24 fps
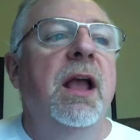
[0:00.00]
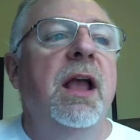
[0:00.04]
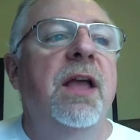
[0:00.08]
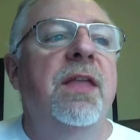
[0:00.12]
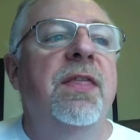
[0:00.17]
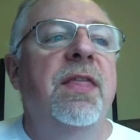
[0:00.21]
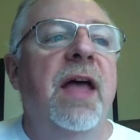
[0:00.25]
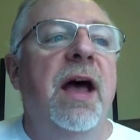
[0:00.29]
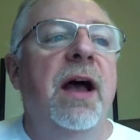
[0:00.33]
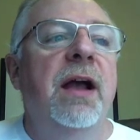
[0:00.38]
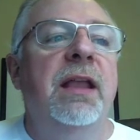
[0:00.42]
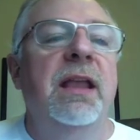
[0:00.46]

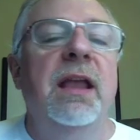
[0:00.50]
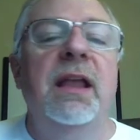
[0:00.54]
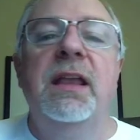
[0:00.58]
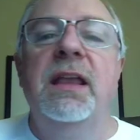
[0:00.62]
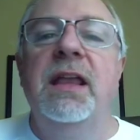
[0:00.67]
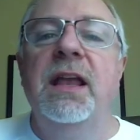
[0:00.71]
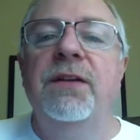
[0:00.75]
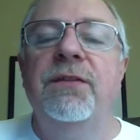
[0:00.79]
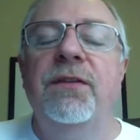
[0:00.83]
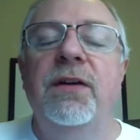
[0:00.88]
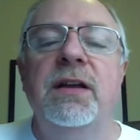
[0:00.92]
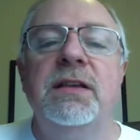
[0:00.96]
And that can
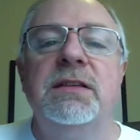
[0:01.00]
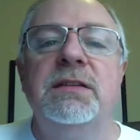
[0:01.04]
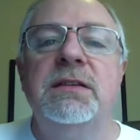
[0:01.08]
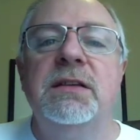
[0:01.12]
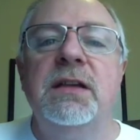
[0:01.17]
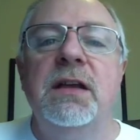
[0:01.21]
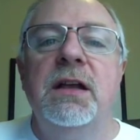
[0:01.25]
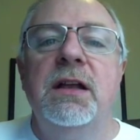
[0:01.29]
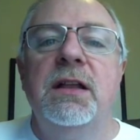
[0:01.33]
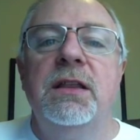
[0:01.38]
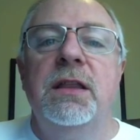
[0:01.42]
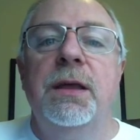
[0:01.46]
give
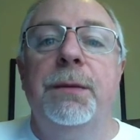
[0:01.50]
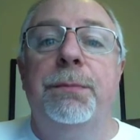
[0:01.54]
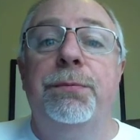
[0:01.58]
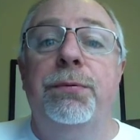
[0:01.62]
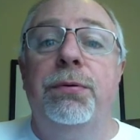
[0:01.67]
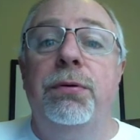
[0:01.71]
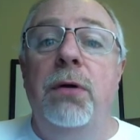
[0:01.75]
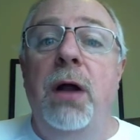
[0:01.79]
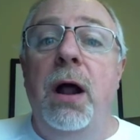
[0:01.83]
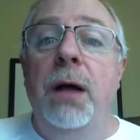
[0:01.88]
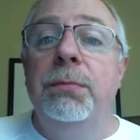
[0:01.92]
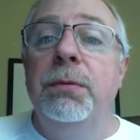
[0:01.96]
us the
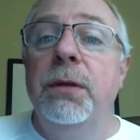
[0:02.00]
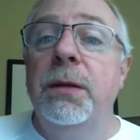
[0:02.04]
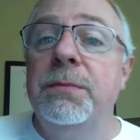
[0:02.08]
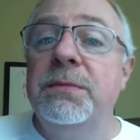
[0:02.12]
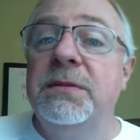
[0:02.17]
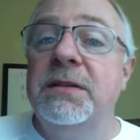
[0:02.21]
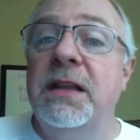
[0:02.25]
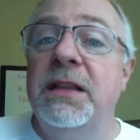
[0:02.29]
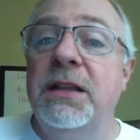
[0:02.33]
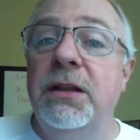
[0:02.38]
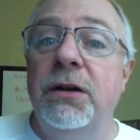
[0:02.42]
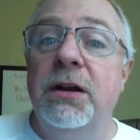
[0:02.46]

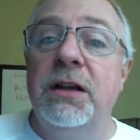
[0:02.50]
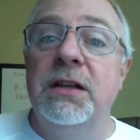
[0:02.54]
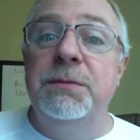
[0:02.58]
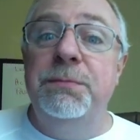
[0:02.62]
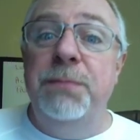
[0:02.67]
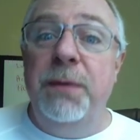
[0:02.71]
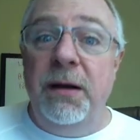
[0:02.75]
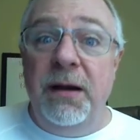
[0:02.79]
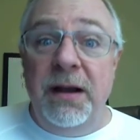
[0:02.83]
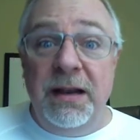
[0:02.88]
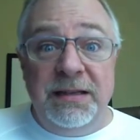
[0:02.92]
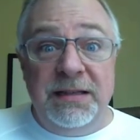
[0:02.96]
problems that they're
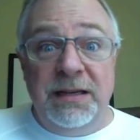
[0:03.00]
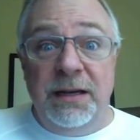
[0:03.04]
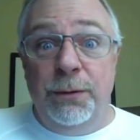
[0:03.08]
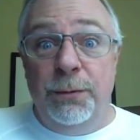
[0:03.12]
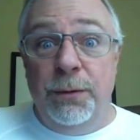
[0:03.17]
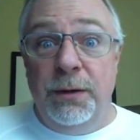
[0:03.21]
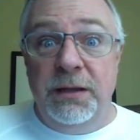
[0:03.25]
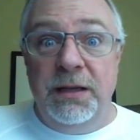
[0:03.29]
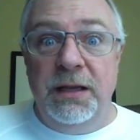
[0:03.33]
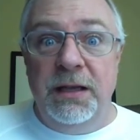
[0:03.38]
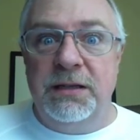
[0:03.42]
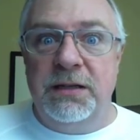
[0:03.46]

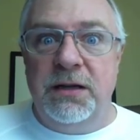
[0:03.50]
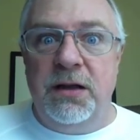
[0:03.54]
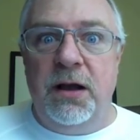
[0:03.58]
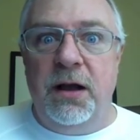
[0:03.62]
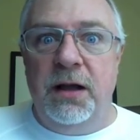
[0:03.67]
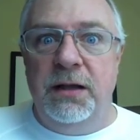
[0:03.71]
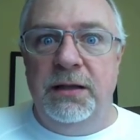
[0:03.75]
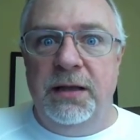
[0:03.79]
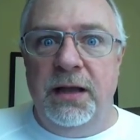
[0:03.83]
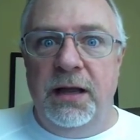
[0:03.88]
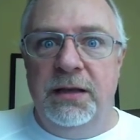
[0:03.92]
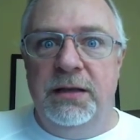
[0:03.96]
experiencing with this
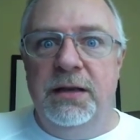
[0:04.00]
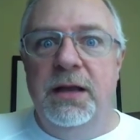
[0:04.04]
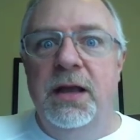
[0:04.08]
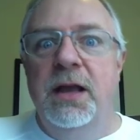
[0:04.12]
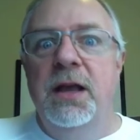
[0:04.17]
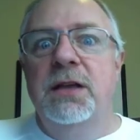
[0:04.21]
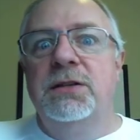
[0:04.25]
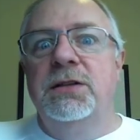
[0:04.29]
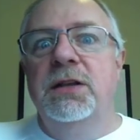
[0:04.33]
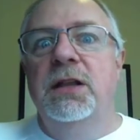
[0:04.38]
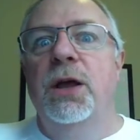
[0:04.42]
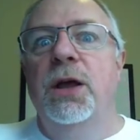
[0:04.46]
content,
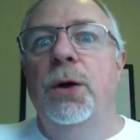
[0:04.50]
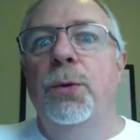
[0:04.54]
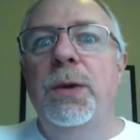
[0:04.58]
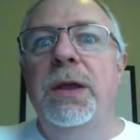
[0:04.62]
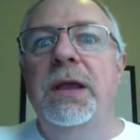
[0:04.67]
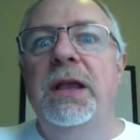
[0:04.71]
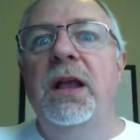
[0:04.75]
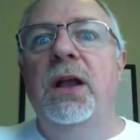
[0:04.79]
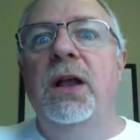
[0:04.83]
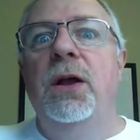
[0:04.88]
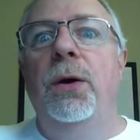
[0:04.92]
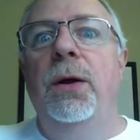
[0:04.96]
so that
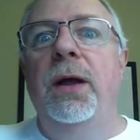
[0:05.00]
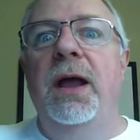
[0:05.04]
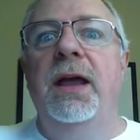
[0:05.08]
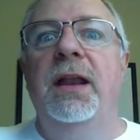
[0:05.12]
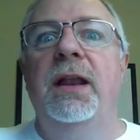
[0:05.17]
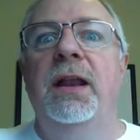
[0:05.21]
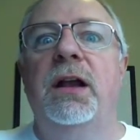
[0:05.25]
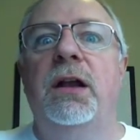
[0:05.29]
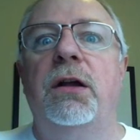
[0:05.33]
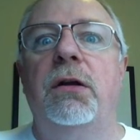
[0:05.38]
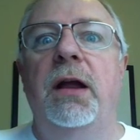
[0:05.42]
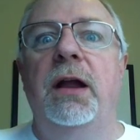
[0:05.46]
we can go
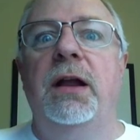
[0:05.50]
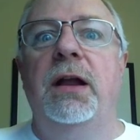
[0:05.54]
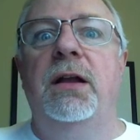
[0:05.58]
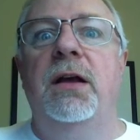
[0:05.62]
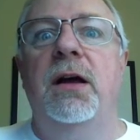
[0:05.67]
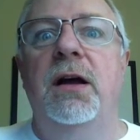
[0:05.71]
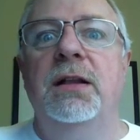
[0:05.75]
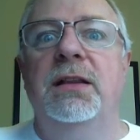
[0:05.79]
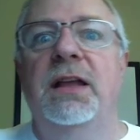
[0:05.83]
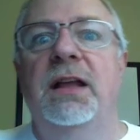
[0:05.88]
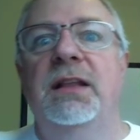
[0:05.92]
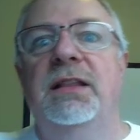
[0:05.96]
ahead and create
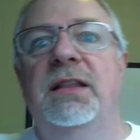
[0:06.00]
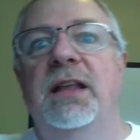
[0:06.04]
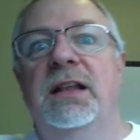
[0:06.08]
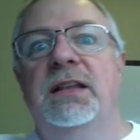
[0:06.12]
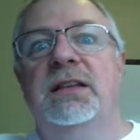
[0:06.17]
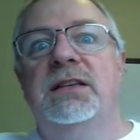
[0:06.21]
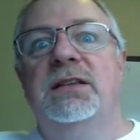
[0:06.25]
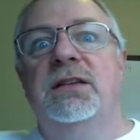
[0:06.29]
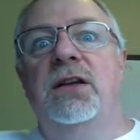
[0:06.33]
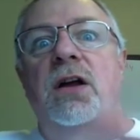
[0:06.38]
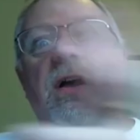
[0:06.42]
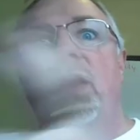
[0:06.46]
content
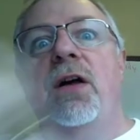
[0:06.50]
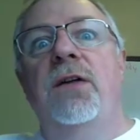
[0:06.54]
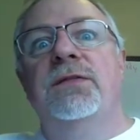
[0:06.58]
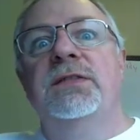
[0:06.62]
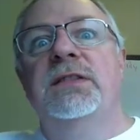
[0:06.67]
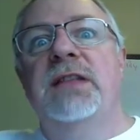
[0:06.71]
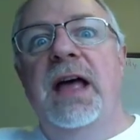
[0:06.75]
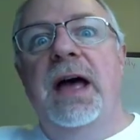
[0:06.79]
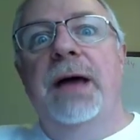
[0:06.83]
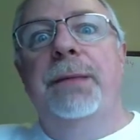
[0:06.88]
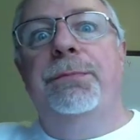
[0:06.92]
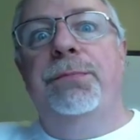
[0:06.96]
that
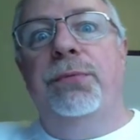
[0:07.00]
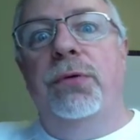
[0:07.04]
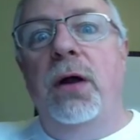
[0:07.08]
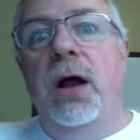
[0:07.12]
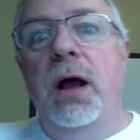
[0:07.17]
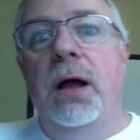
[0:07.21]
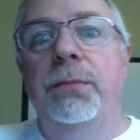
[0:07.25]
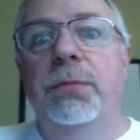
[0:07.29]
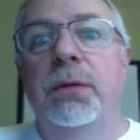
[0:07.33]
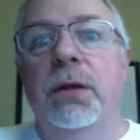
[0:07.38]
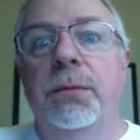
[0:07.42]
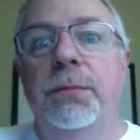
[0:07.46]
solves that
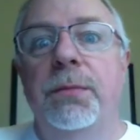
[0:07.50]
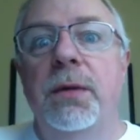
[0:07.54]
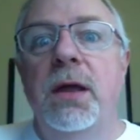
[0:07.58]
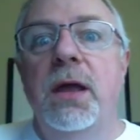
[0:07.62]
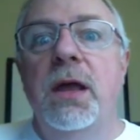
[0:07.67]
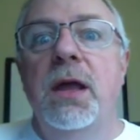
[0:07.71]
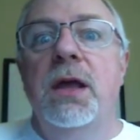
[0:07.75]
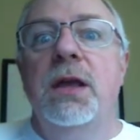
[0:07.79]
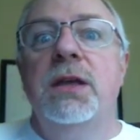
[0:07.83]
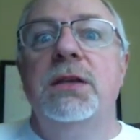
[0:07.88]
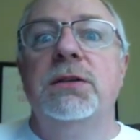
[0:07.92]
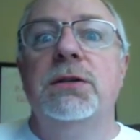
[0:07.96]
problem,
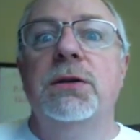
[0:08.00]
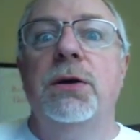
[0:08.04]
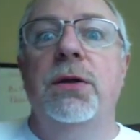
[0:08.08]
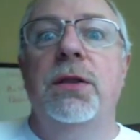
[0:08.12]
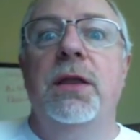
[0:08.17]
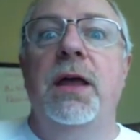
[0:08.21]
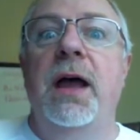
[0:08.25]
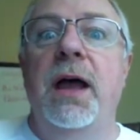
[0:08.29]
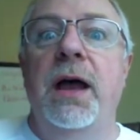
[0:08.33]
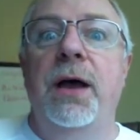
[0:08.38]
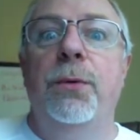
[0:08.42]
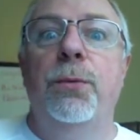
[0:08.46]
so
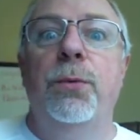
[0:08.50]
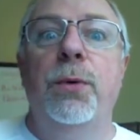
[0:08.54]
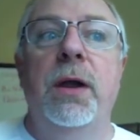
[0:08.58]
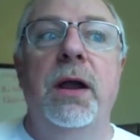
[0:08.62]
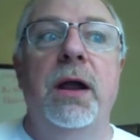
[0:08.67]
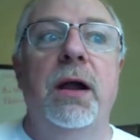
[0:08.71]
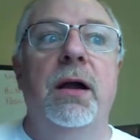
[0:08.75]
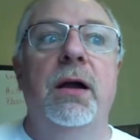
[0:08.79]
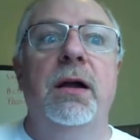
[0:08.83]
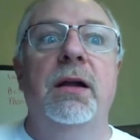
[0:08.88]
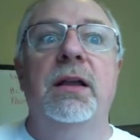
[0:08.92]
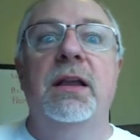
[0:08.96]
that
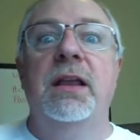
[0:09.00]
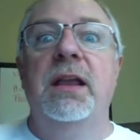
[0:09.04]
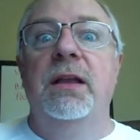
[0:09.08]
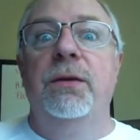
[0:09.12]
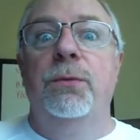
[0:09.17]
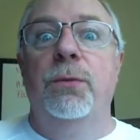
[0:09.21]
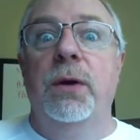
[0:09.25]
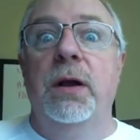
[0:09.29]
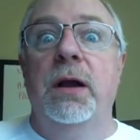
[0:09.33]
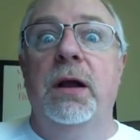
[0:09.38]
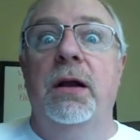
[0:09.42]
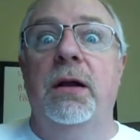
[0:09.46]

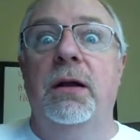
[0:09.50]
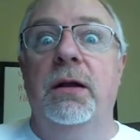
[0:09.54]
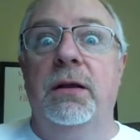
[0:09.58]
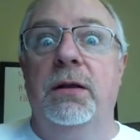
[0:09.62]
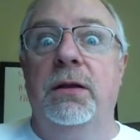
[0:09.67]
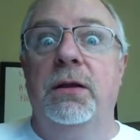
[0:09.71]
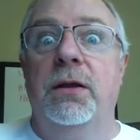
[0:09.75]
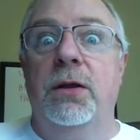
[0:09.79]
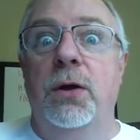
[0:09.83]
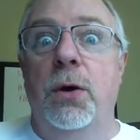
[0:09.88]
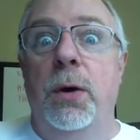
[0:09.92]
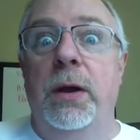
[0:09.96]
we're
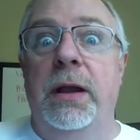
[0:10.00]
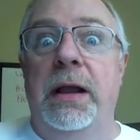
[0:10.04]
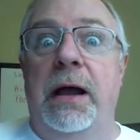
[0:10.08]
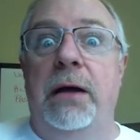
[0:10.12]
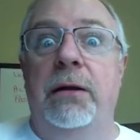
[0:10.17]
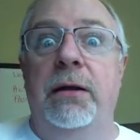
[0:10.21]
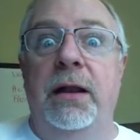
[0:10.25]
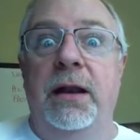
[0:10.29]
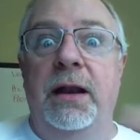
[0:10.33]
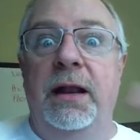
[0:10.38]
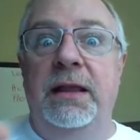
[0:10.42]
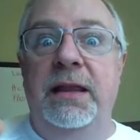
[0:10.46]
going
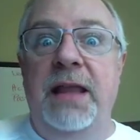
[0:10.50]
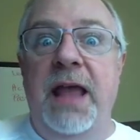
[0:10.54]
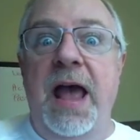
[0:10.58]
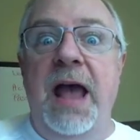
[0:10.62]
out and